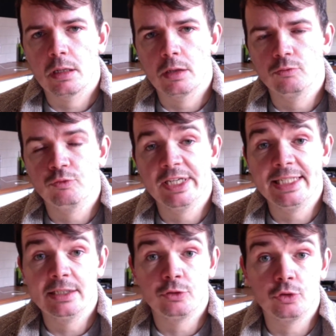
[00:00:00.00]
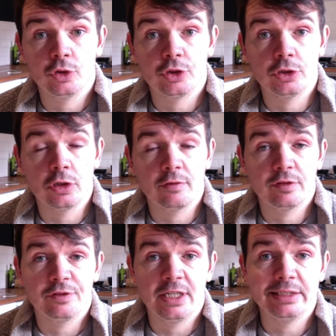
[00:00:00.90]
reintroduction of the
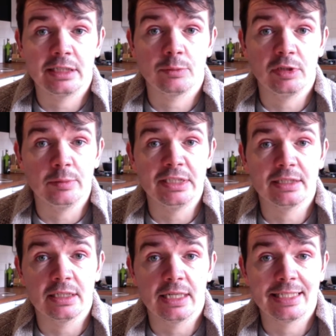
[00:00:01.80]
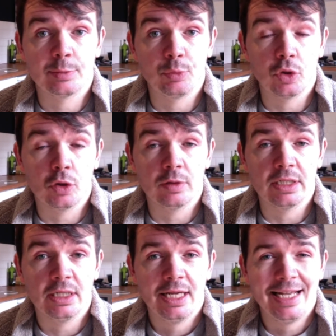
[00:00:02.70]
36mm Explorer,
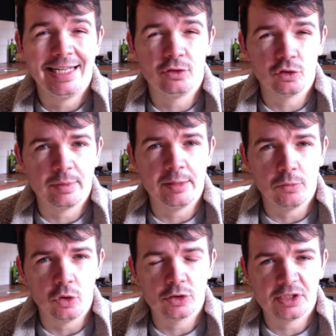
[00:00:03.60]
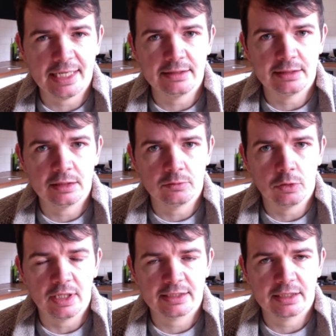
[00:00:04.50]
it does make more sense in the
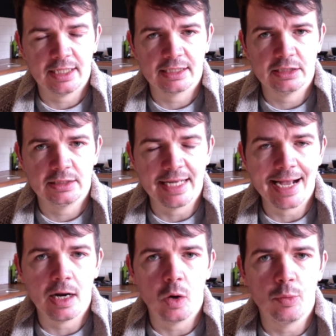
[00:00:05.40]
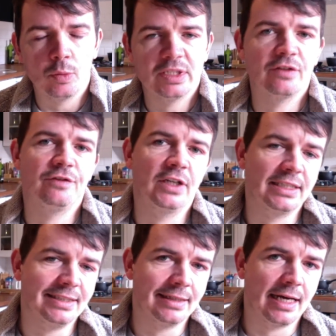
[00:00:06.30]
Rolex collection now, but with the
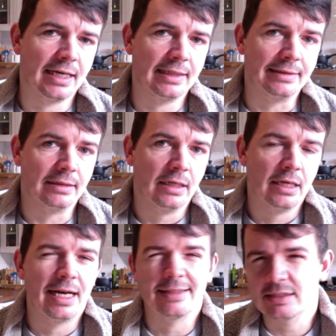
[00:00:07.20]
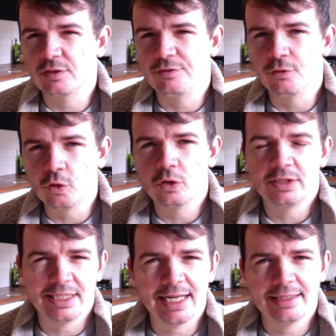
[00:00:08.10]
39, and that's a
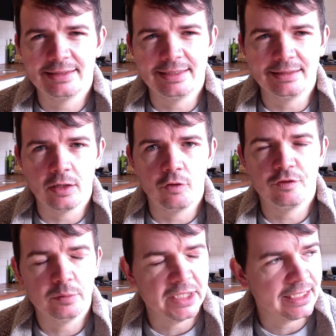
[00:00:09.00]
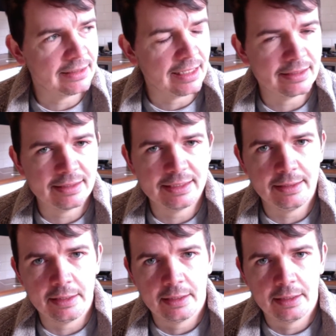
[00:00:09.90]
40, it kind of didn't go for me. And I think